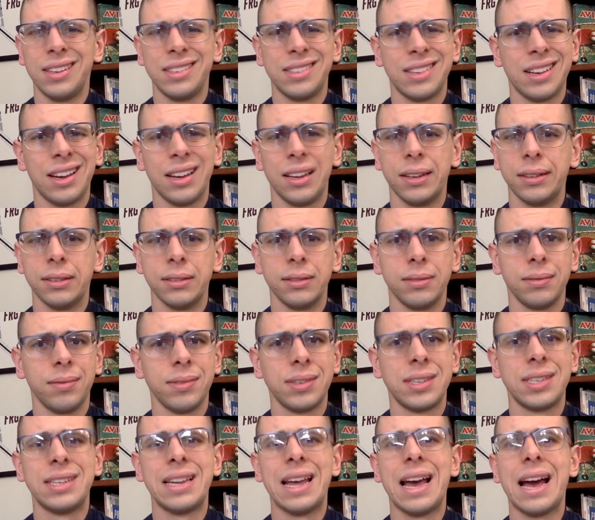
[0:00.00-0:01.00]
got
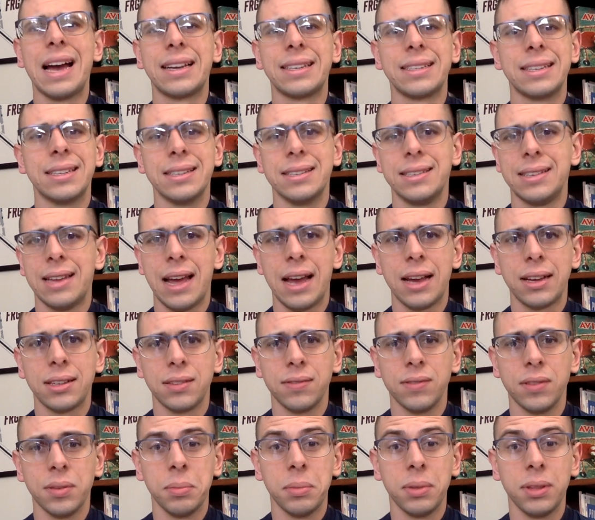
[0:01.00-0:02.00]
stacks and stacks
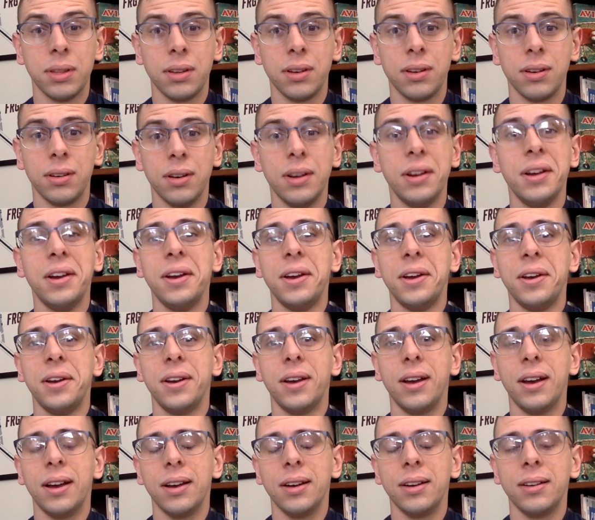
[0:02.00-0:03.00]
of them in there.
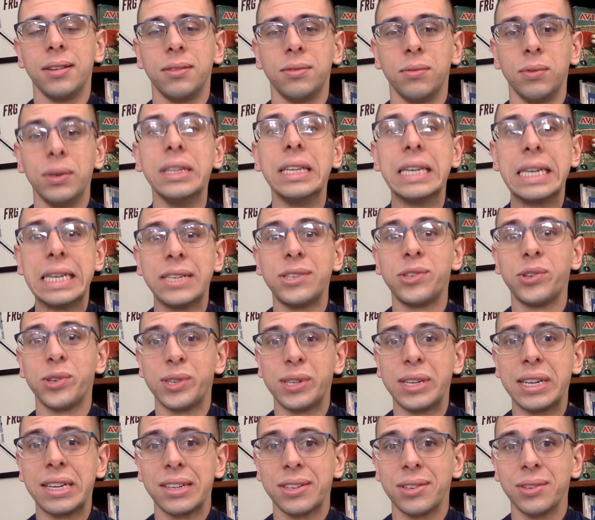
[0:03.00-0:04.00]
Really
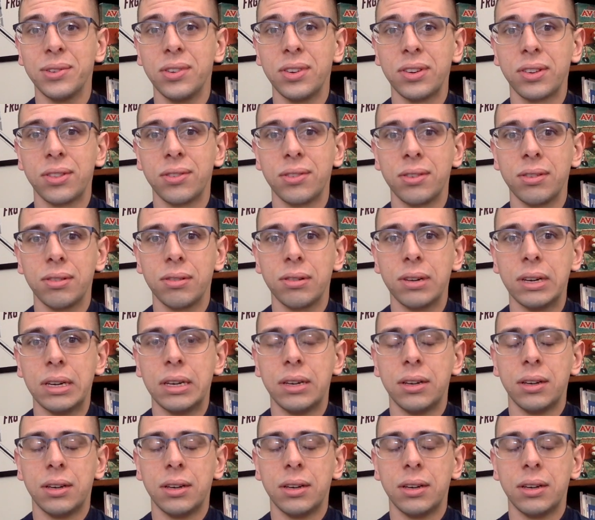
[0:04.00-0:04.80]
interesting to look through.